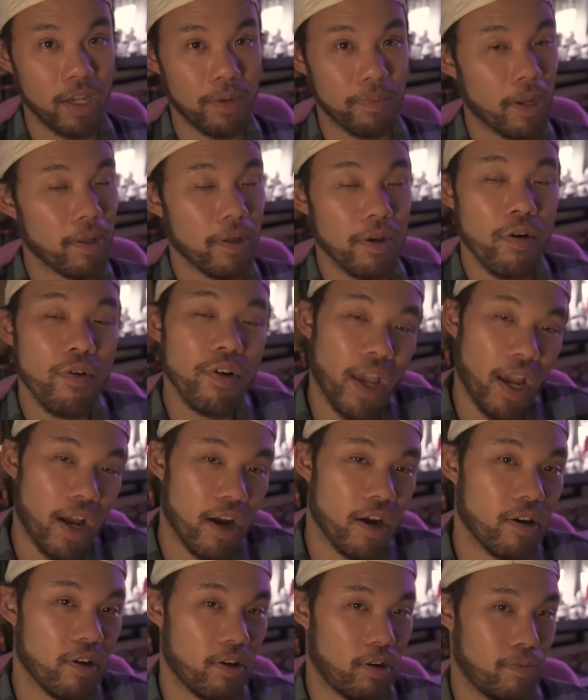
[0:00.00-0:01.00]
you probably don't
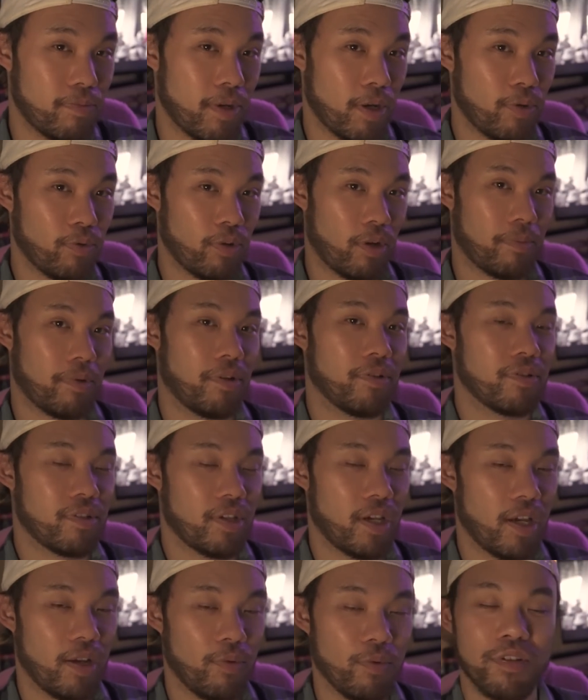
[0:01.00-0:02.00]
care about what I'm going to
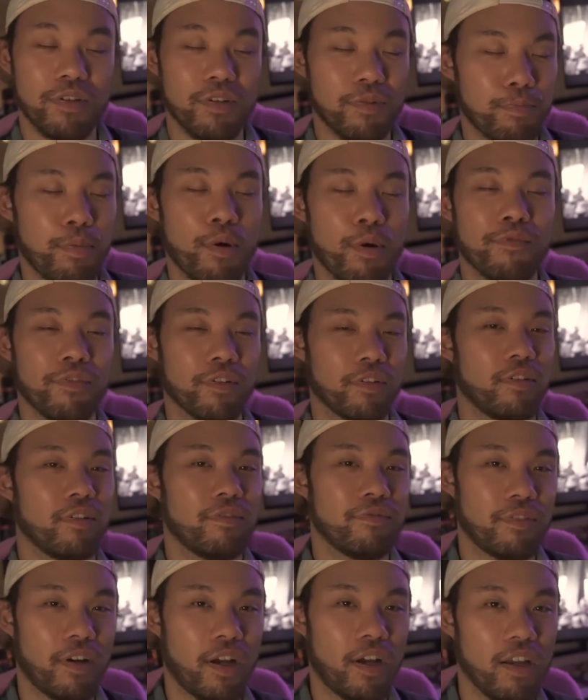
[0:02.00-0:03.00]
say, which is perfectly
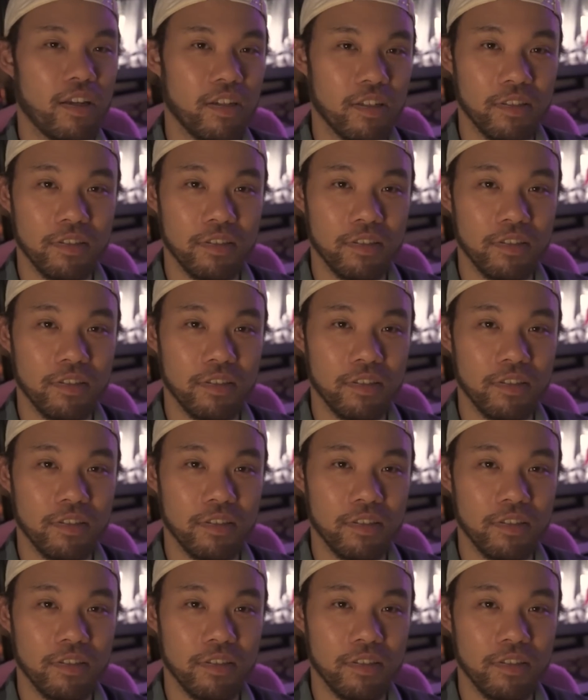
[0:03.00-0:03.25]
fine.